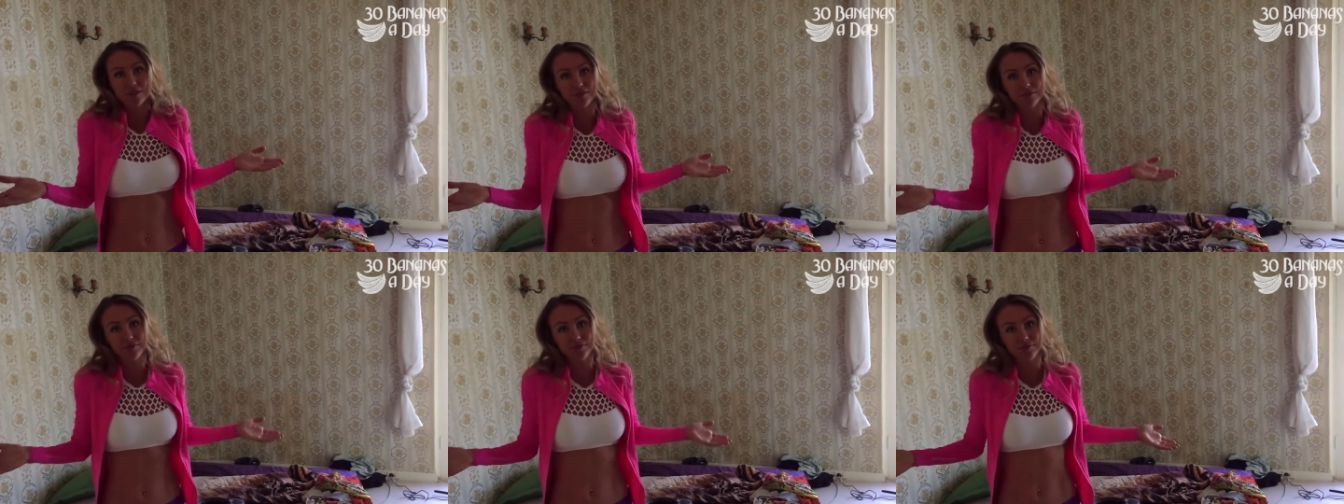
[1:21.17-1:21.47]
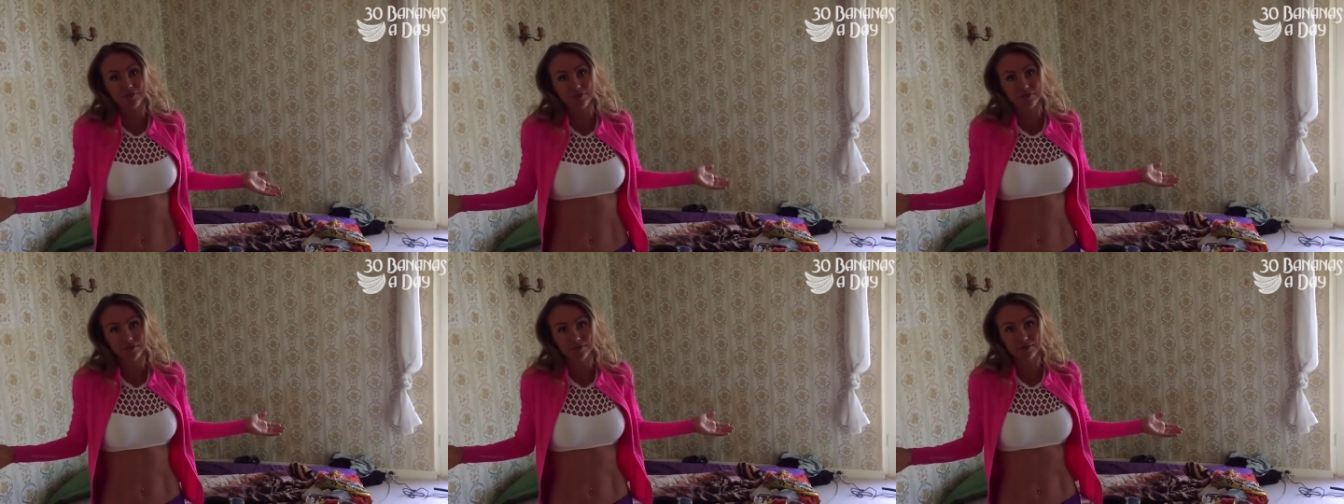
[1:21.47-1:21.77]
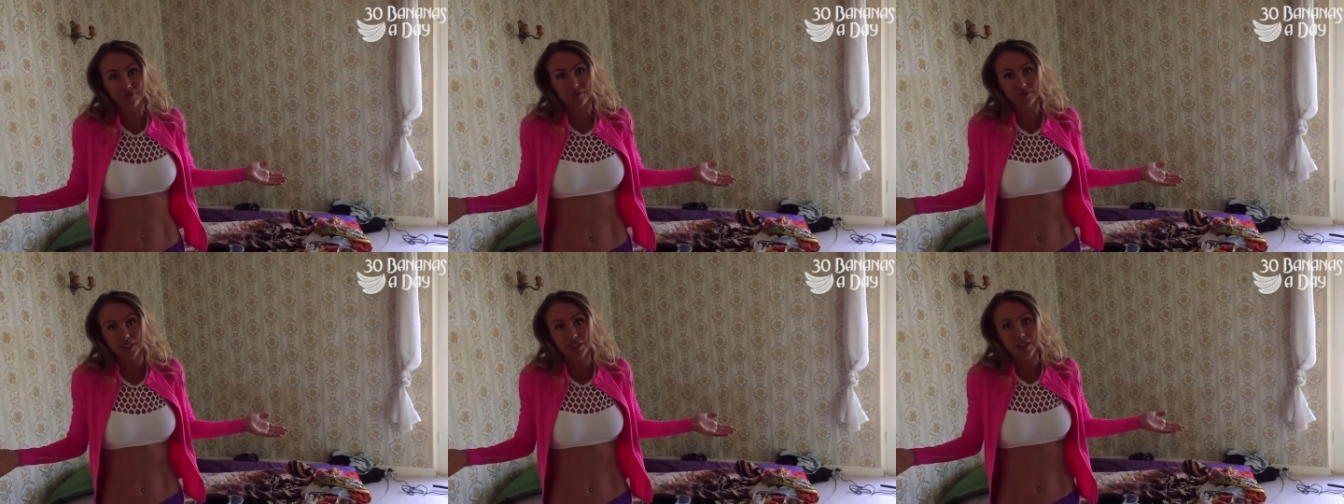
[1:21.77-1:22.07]
Energy to
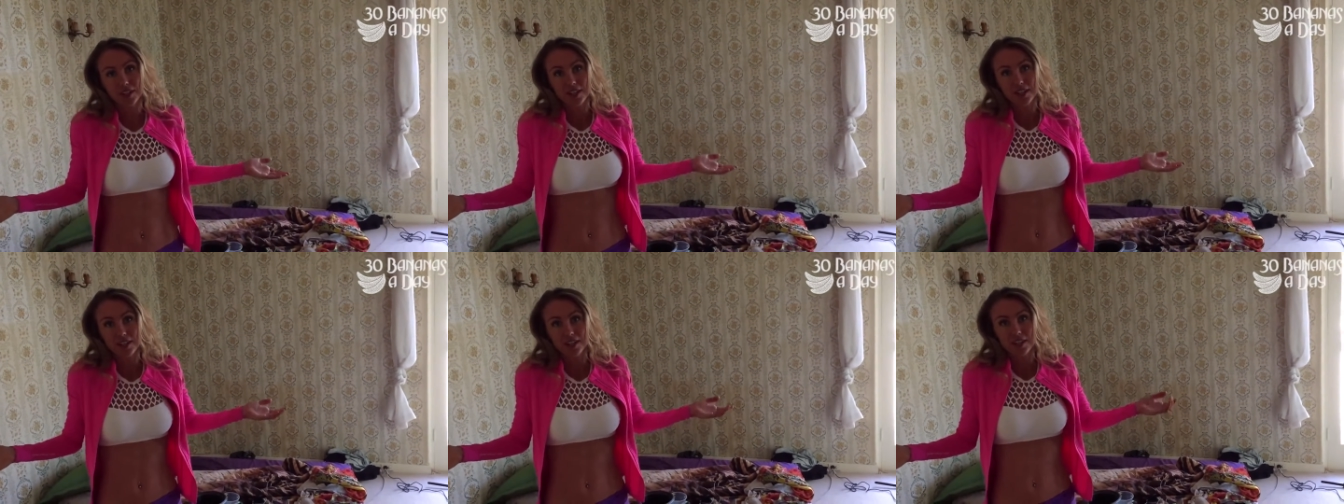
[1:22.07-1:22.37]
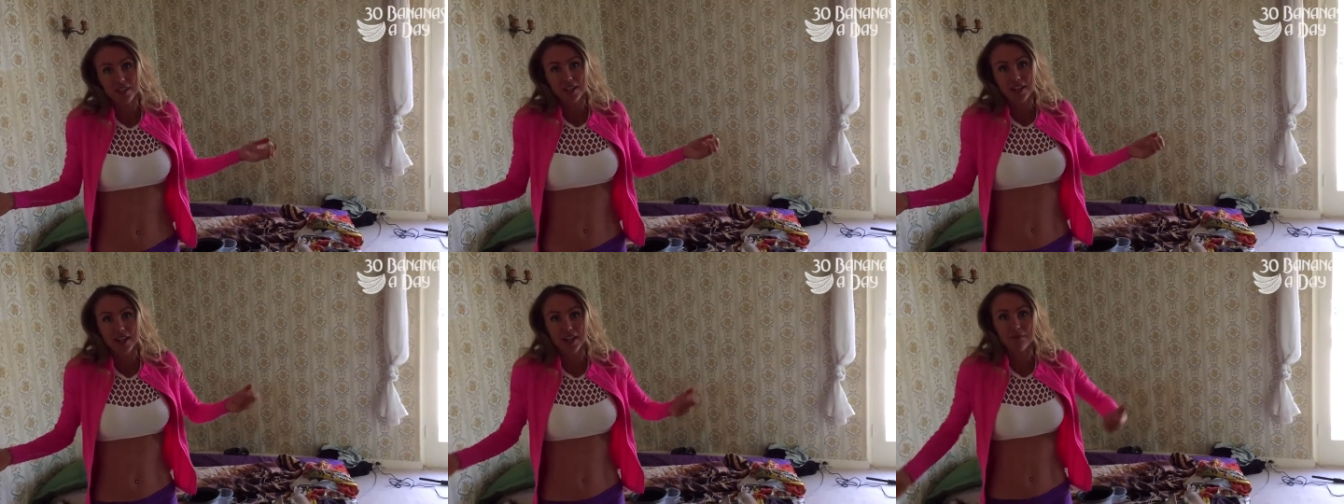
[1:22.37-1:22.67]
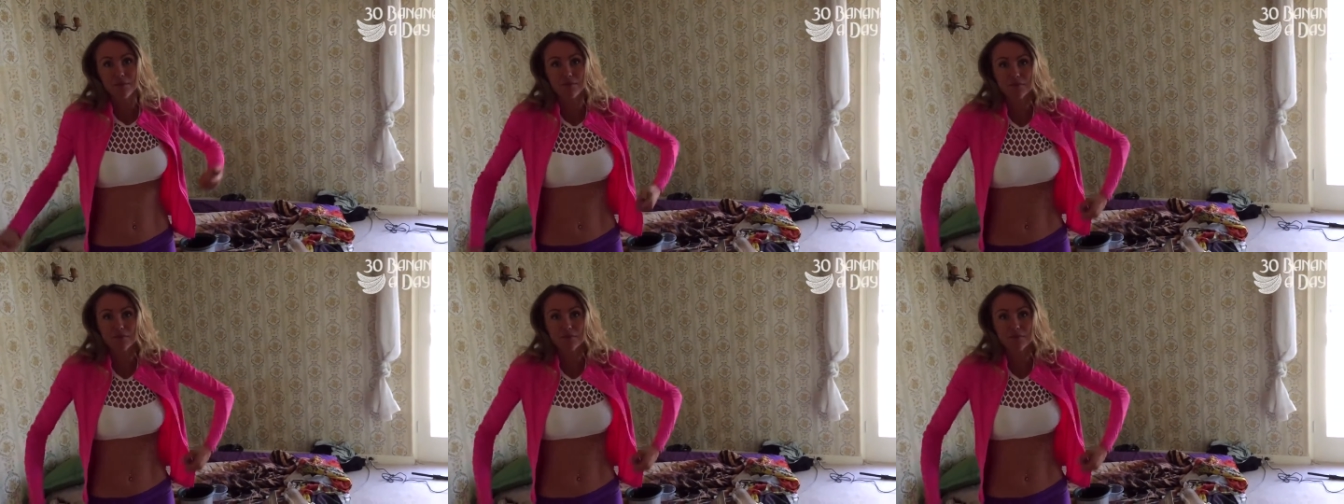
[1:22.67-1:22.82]
spare. There and we go.